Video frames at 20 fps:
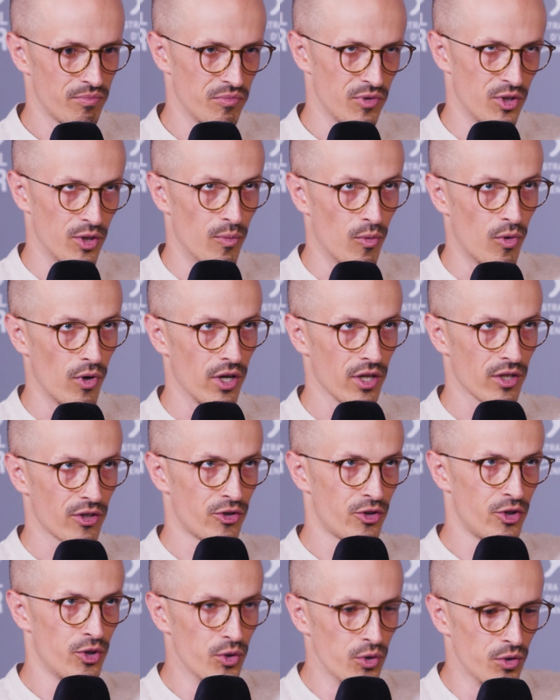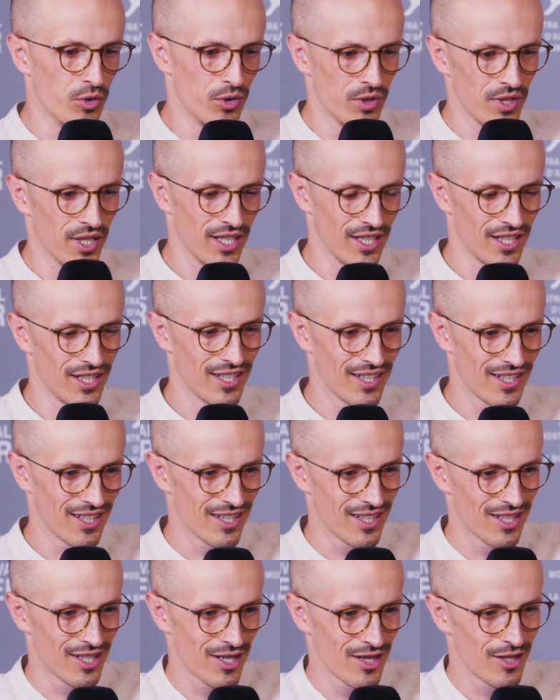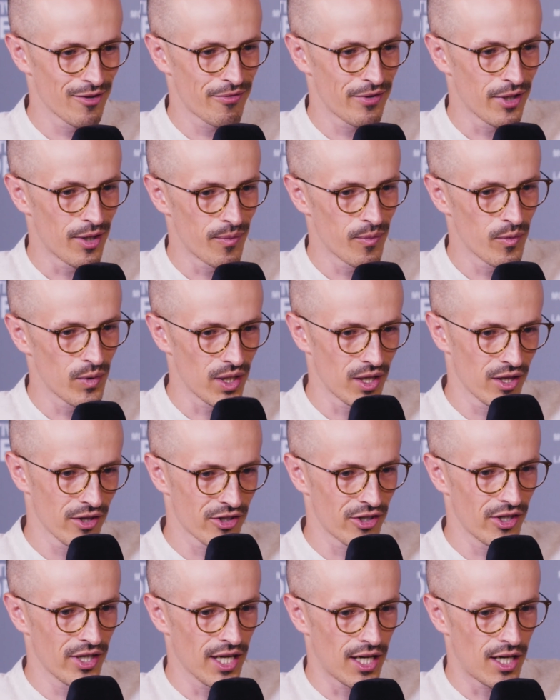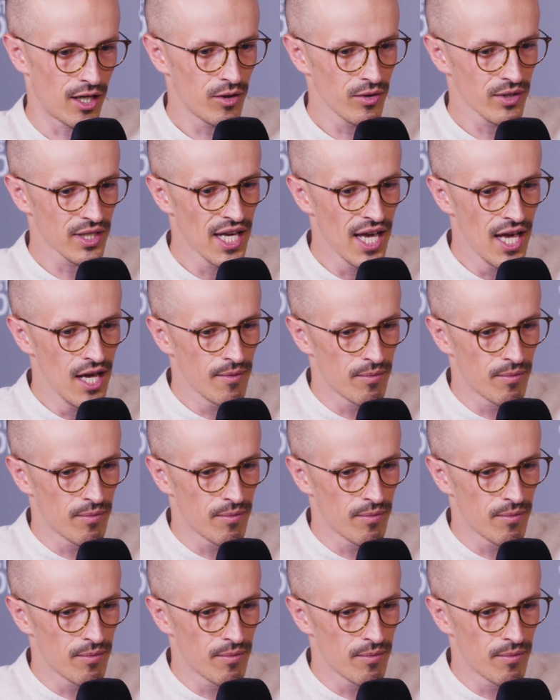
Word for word: the more true uh, the film will turn out.